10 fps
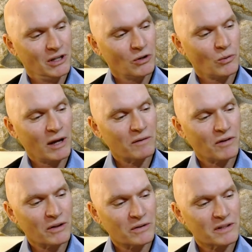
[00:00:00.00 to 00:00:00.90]

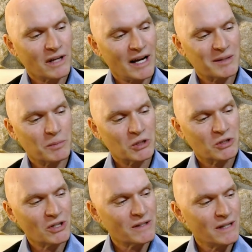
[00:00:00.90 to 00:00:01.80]
Grandfather sighs, but
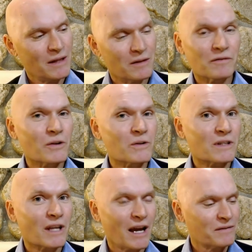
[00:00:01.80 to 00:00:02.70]
just then the
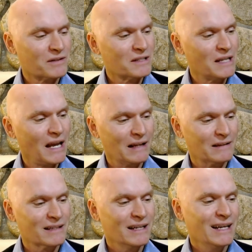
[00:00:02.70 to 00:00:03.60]
first calf stands